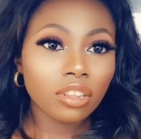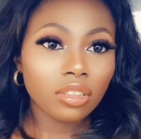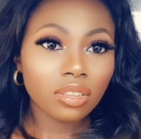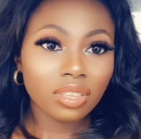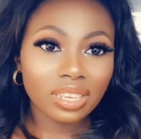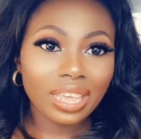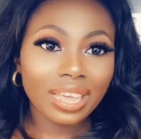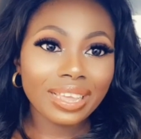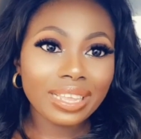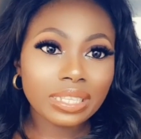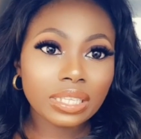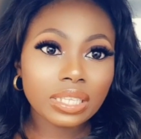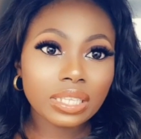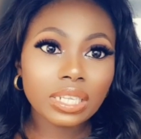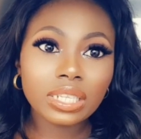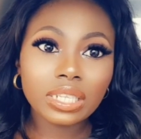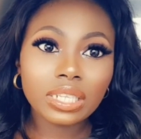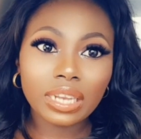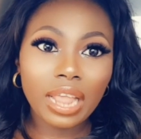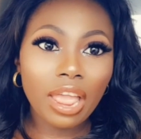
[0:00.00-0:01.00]
you're
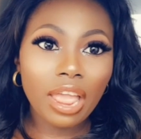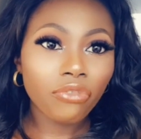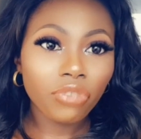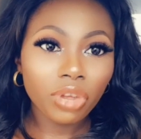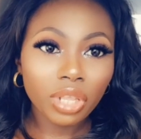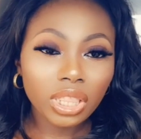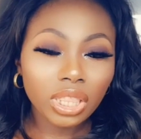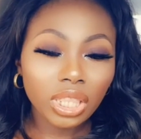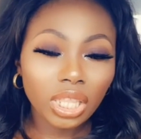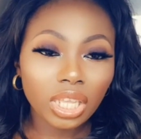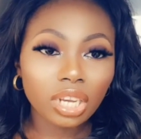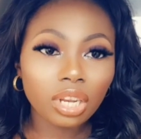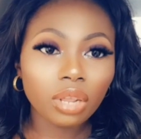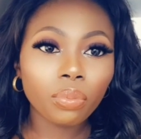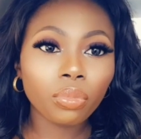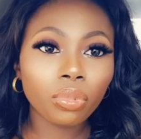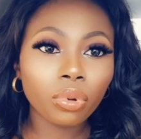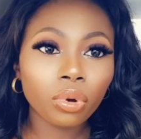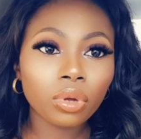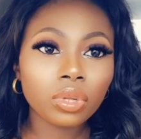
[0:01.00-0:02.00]
eating
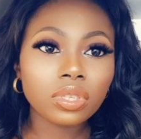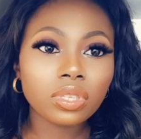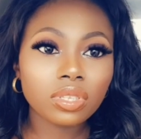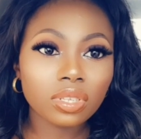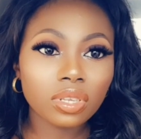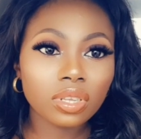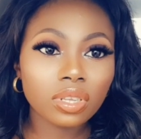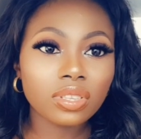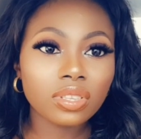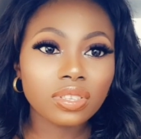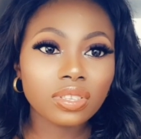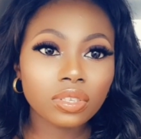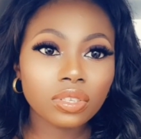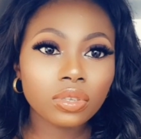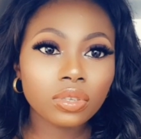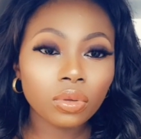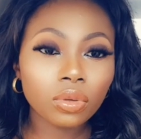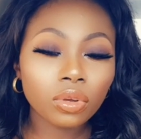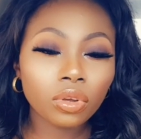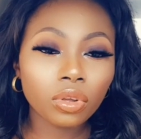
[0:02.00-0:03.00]
everything, but it's
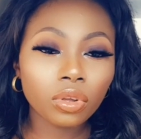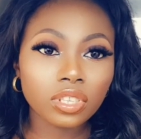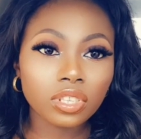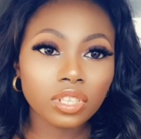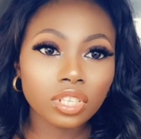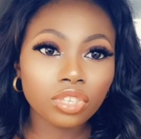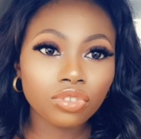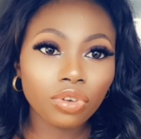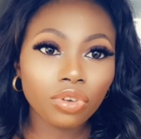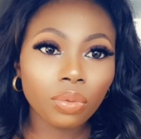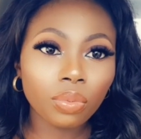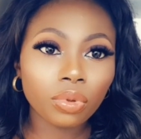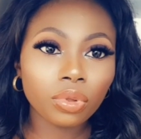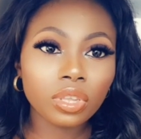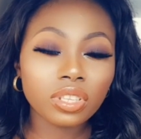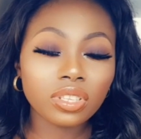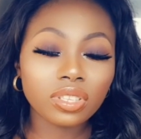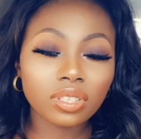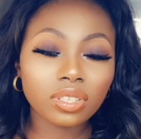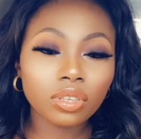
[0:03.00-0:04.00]
still
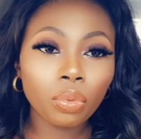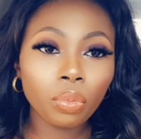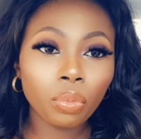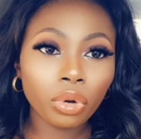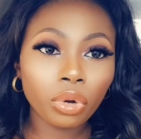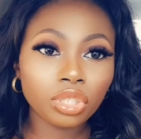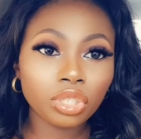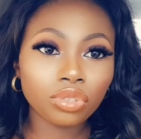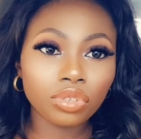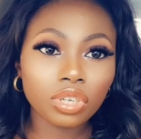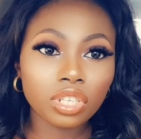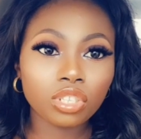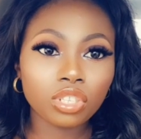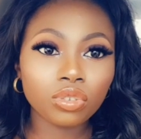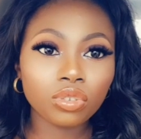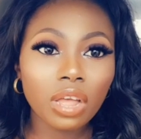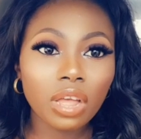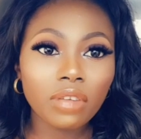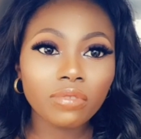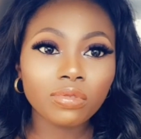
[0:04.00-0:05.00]
considerable, it's still moderate.
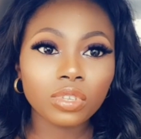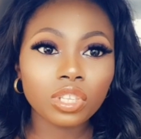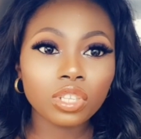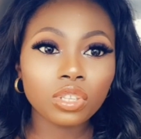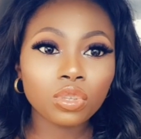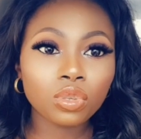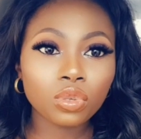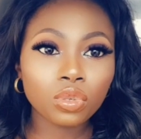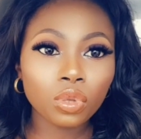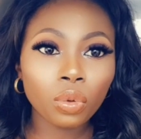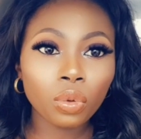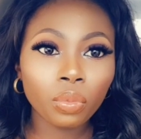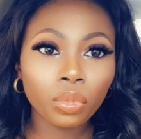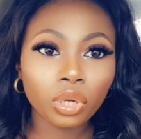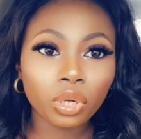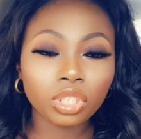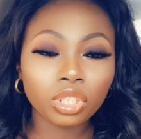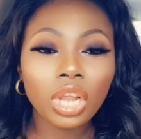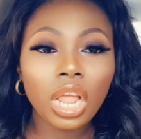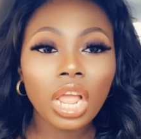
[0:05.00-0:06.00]
You don't have to eat so
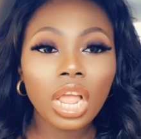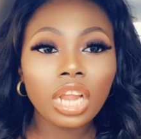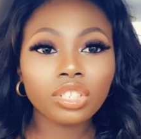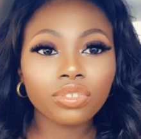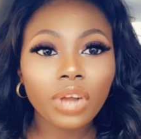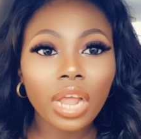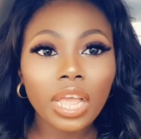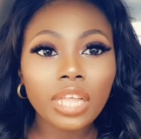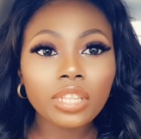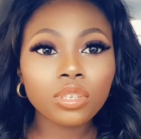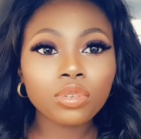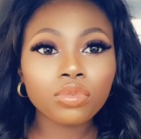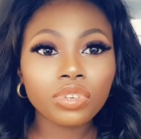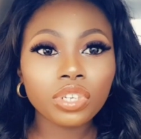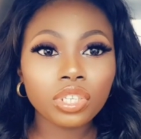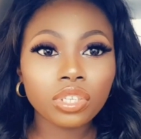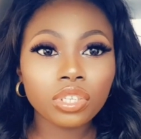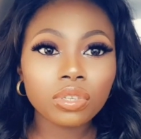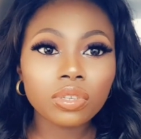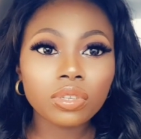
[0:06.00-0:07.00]
much. Try to
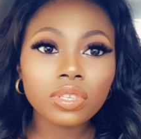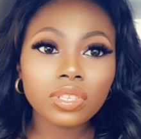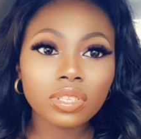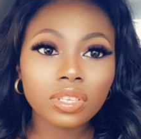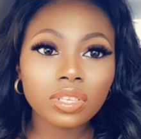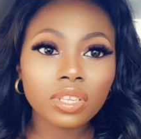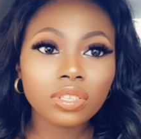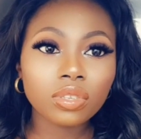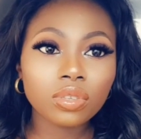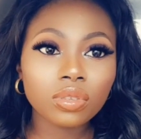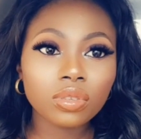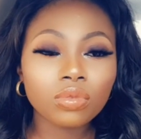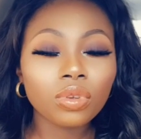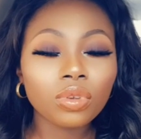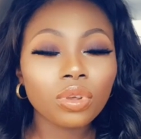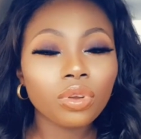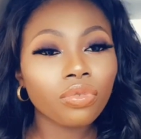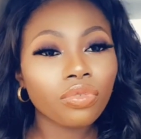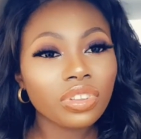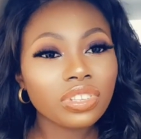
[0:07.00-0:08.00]
reduce it
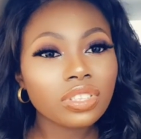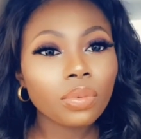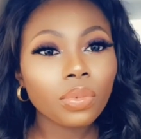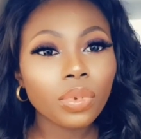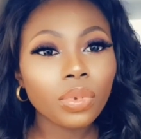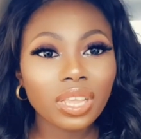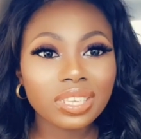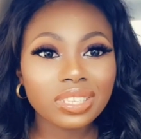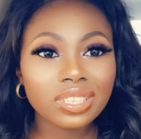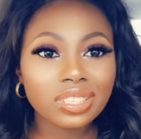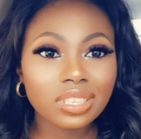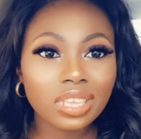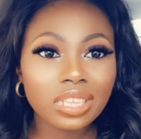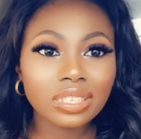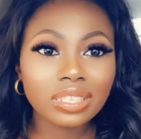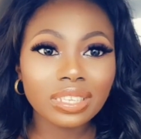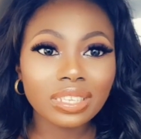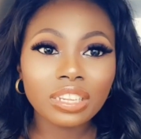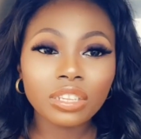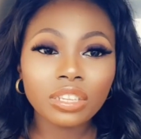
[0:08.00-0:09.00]
to a reasonable
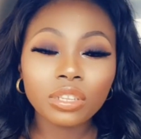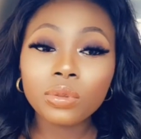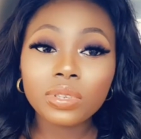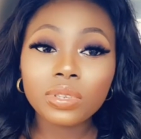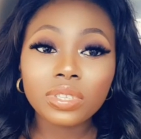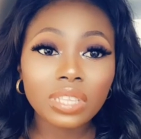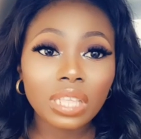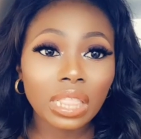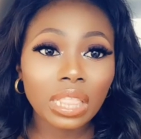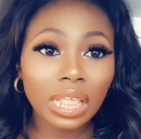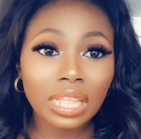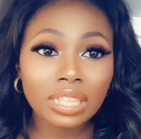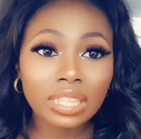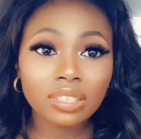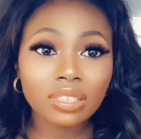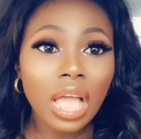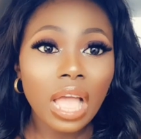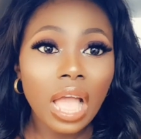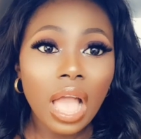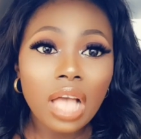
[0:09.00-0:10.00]
extent, and you'll see
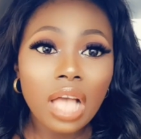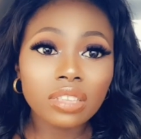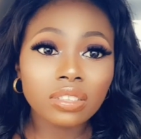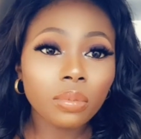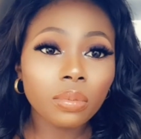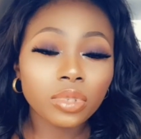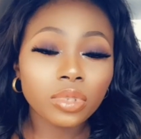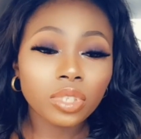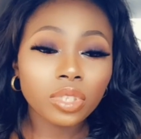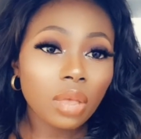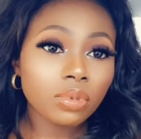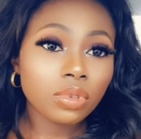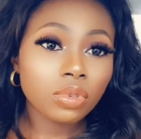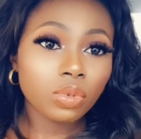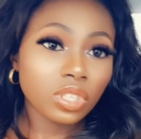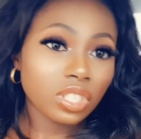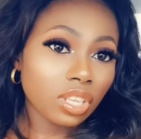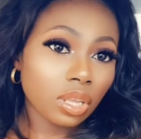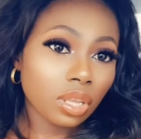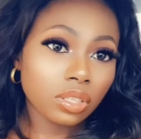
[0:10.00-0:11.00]
that
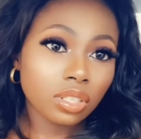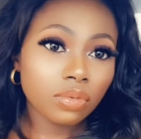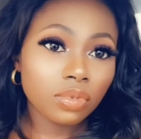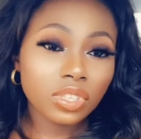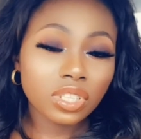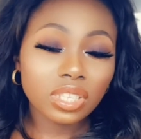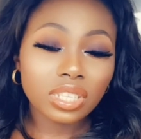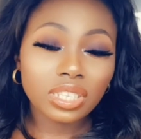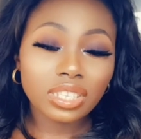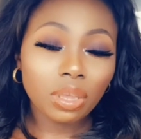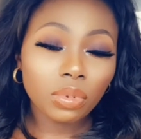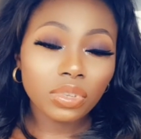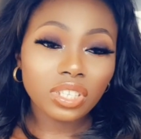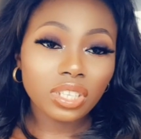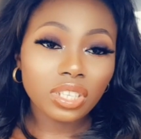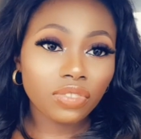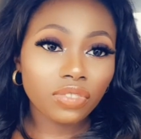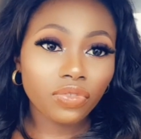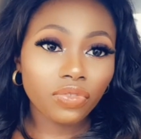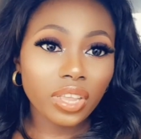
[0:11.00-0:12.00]
sometimes with
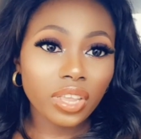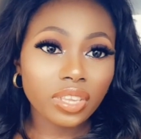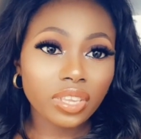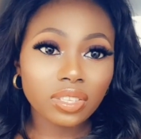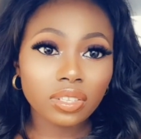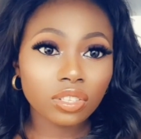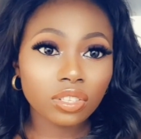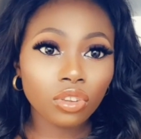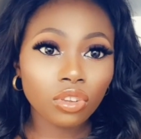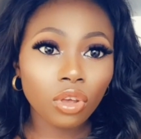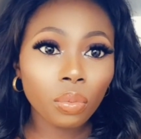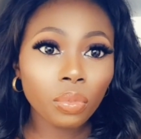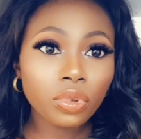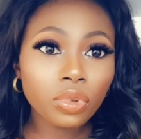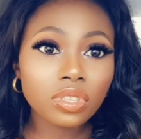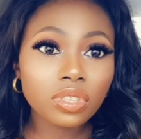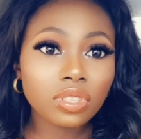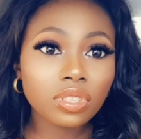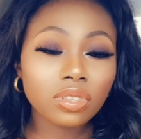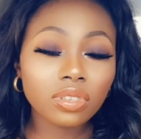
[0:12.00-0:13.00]
intermittent fasting, you
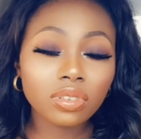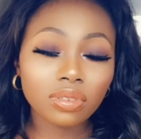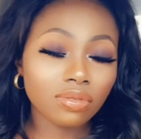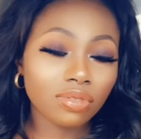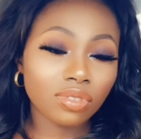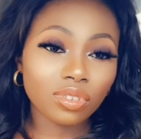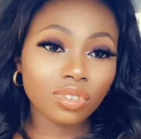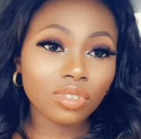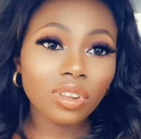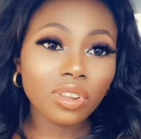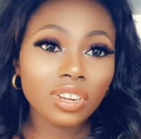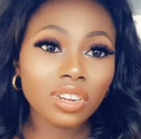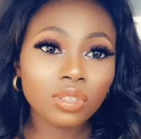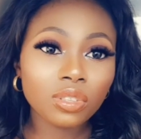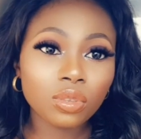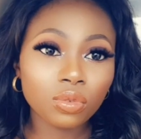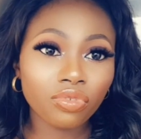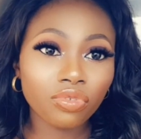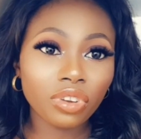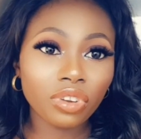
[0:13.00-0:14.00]
almost do not
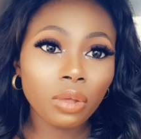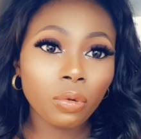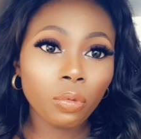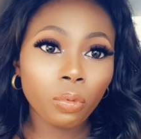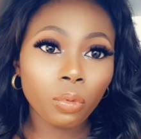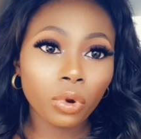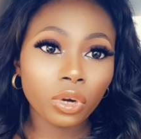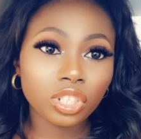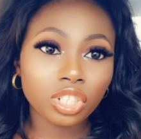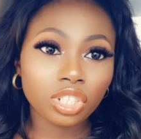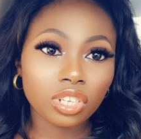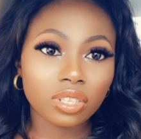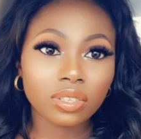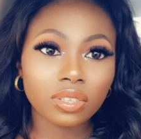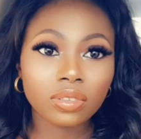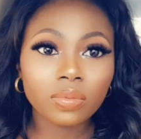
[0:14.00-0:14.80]
need to really watch it.